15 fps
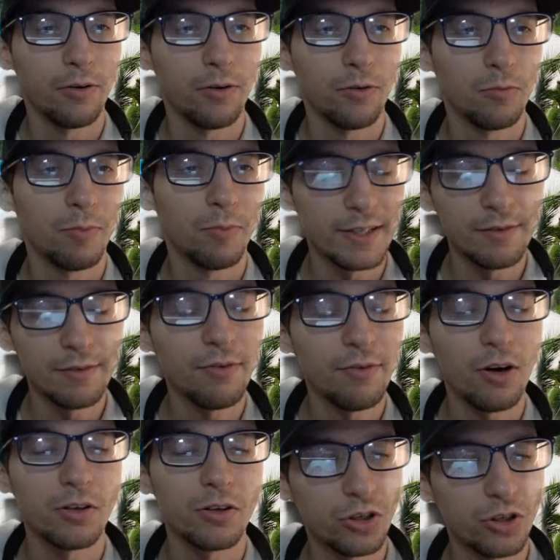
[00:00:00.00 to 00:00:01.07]
by default, it
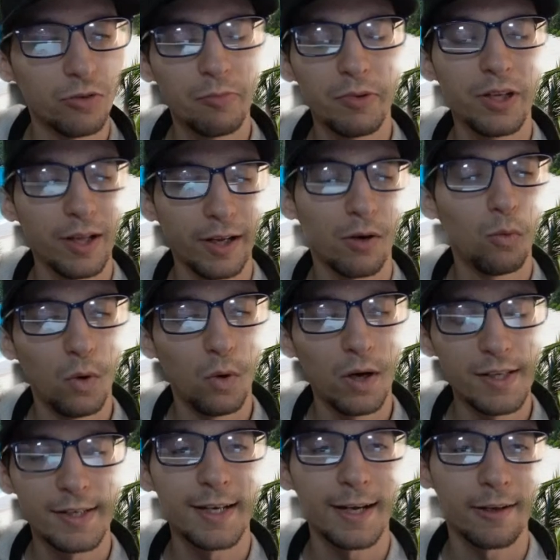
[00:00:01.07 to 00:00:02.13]
should be like a 1
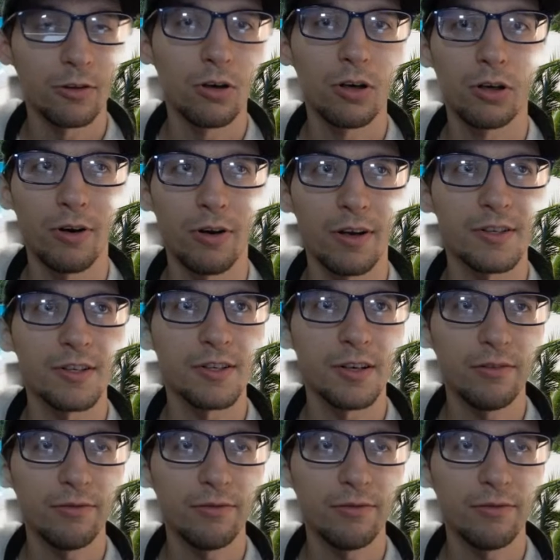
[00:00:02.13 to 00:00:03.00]
second long cross dissolve.